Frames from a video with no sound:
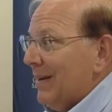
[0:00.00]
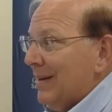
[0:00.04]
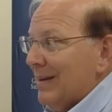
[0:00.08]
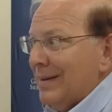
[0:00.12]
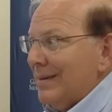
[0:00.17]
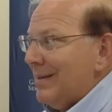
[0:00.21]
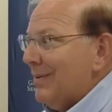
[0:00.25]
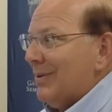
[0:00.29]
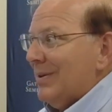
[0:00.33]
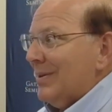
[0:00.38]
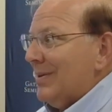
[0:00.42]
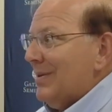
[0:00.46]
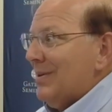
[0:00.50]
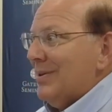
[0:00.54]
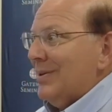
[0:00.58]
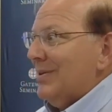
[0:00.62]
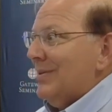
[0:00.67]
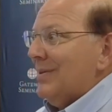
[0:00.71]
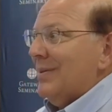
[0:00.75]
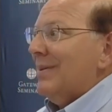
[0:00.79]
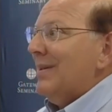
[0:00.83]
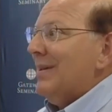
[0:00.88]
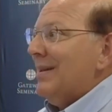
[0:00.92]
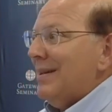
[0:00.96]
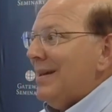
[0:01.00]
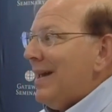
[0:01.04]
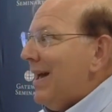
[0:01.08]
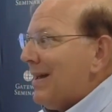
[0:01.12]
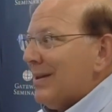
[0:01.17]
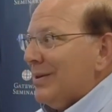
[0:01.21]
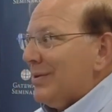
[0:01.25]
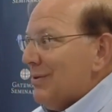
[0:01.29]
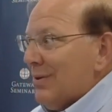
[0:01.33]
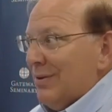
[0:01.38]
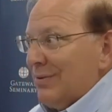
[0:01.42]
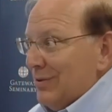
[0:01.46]
Yeah, that is a different. You, yeah,
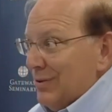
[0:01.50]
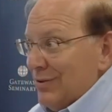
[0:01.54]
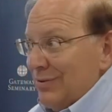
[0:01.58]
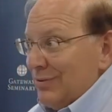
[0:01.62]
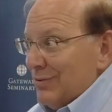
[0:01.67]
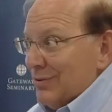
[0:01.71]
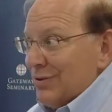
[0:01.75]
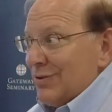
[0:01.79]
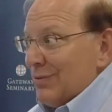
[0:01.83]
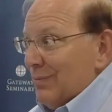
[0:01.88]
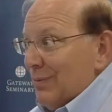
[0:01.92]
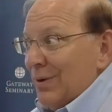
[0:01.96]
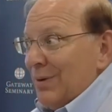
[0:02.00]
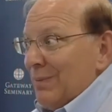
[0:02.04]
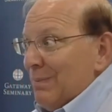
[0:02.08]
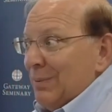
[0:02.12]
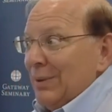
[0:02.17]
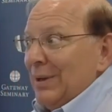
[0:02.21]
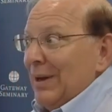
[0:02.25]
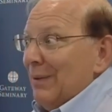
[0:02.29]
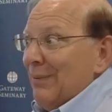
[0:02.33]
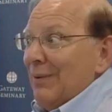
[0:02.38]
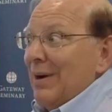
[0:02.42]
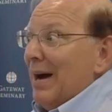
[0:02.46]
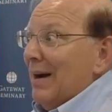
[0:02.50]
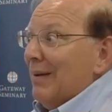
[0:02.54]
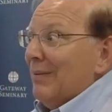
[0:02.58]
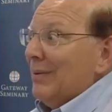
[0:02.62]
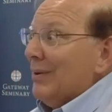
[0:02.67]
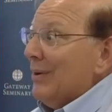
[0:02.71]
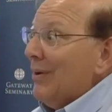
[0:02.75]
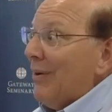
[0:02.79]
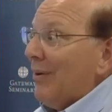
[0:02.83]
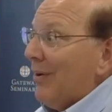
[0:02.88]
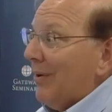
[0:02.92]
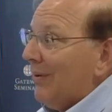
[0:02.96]
you don't use the word plerao
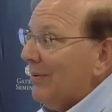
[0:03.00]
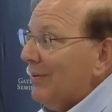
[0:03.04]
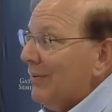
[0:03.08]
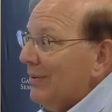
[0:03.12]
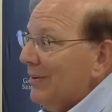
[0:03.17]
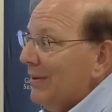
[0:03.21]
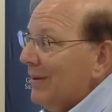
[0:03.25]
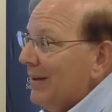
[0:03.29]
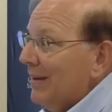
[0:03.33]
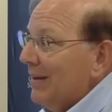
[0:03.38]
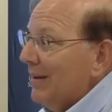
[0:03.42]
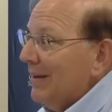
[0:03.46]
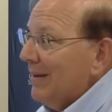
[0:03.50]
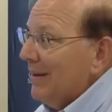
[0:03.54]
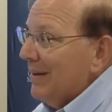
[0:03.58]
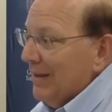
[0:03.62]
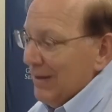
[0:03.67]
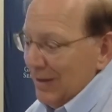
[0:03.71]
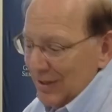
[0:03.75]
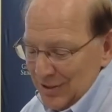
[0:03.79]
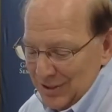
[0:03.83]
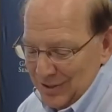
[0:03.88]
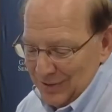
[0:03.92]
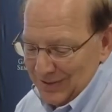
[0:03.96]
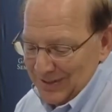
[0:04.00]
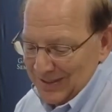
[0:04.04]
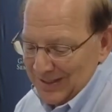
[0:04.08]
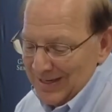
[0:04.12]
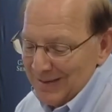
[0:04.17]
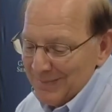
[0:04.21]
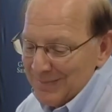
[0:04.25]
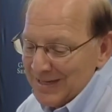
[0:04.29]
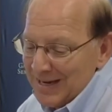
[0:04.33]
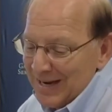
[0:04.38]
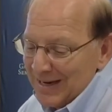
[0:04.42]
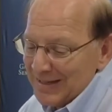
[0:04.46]
at all. Yeah. So it
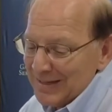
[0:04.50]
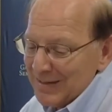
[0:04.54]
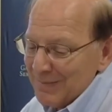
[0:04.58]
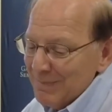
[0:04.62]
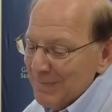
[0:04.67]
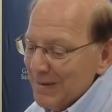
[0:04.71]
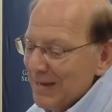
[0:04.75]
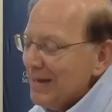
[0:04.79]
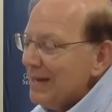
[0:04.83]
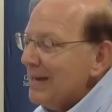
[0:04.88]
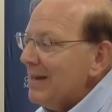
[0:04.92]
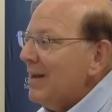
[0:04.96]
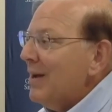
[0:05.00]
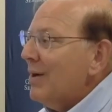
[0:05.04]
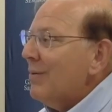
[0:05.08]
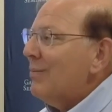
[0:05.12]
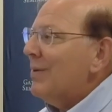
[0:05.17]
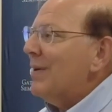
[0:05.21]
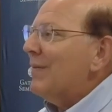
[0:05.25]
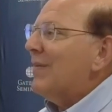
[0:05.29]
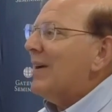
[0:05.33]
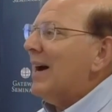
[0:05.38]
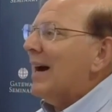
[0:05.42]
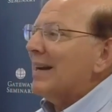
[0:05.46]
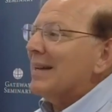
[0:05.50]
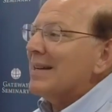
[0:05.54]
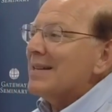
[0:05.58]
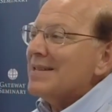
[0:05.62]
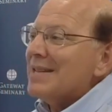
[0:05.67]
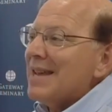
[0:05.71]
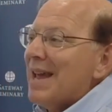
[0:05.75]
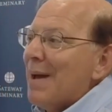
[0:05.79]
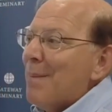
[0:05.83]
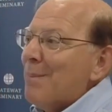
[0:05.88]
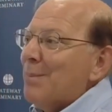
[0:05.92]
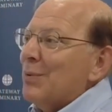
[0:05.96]
seems like to me we've got
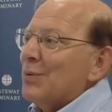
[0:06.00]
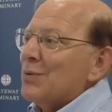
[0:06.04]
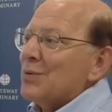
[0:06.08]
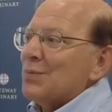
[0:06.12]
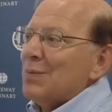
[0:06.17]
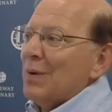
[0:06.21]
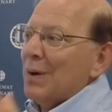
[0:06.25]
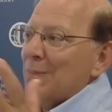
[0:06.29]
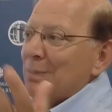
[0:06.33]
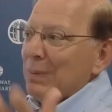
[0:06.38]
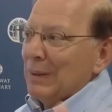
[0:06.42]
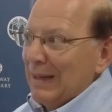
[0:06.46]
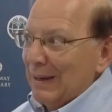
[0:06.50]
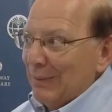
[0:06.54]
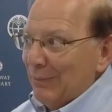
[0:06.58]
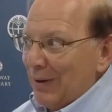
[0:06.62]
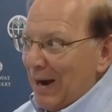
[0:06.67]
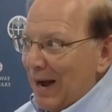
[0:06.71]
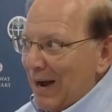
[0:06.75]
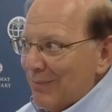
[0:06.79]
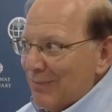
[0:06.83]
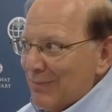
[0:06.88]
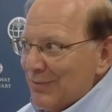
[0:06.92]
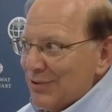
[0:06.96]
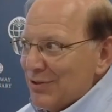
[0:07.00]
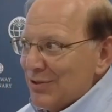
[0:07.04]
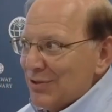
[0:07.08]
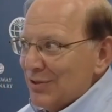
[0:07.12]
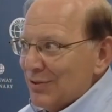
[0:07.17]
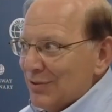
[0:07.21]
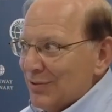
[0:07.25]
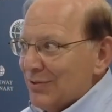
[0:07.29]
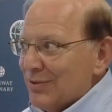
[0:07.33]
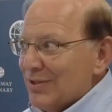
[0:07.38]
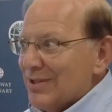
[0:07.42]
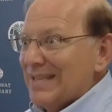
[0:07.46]
examples where plerao was
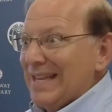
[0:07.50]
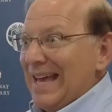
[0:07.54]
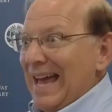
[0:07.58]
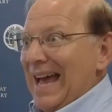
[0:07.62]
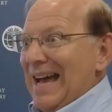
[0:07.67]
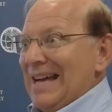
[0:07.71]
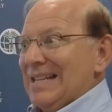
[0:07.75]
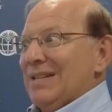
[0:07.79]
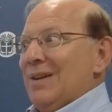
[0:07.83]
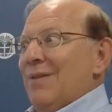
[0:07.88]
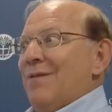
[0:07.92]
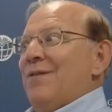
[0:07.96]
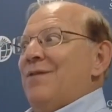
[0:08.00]
used that has a